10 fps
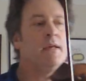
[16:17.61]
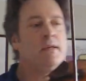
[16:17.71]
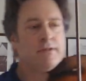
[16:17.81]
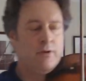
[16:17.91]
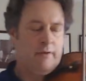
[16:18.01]

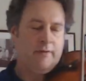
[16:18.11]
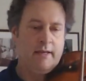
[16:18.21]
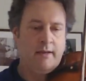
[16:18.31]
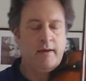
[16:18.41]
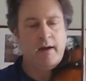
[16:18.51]
So if
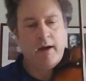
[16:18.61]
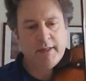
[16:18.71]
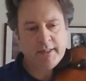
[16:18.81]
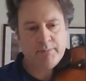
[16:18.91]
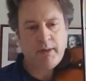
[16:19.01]
I
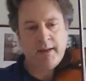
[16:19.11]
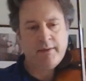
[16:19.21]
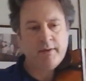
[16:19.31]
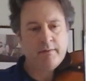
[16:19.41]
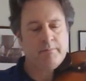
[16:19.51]
just play
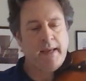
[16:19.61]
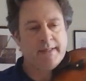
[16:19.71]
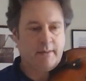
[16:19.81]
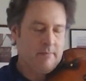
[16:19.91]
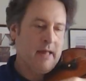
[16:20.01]
the
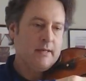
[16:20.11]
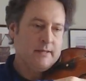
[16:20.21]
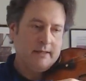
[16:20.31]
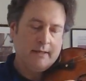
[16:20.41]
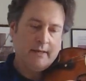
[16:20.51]
basic
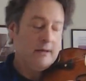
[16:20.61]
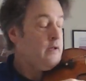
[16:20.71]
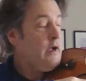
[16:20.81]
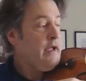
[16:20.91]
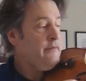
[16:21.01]
melody,
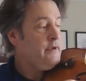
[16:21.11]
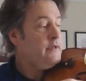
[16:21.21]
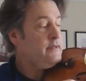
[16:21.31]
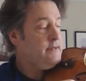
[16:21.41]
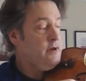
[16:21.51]
I have an
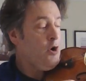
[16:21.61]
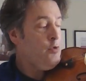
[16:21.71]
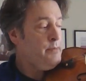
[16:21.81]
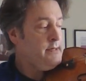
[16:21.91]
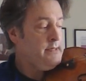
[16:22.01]

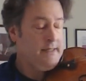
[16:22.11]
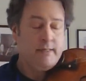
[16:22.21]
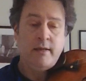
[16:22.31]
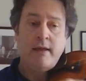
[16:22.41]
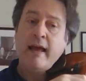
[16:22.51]
open
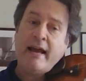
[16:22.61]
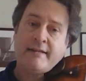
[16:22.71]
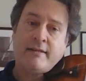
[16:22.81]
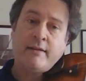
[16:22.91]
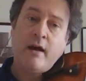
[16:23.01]
D
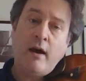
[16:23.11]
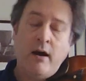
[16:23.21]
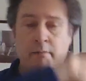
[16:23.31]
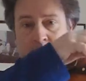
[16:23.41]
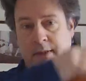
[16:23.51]
as an
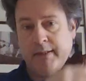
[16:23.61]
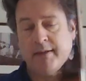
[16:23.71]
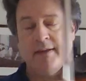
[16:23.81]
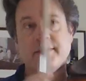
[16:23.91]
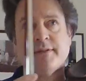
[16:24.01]
upbeat.
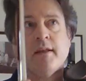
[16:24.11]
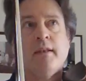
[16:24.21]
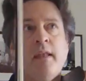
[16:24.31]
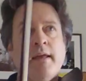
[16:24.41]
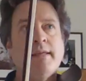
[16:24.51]
It's
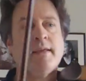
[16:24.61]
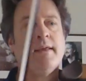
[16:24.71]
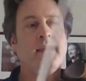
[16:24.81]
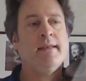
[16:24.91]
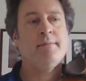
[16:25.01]
like
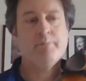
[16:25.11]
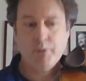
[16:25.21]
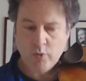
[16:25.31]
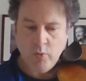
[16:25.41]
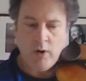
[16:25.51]
in
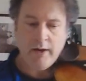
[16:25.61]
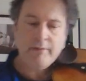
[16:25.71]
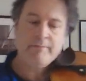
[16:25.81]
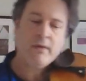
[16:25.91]
book 1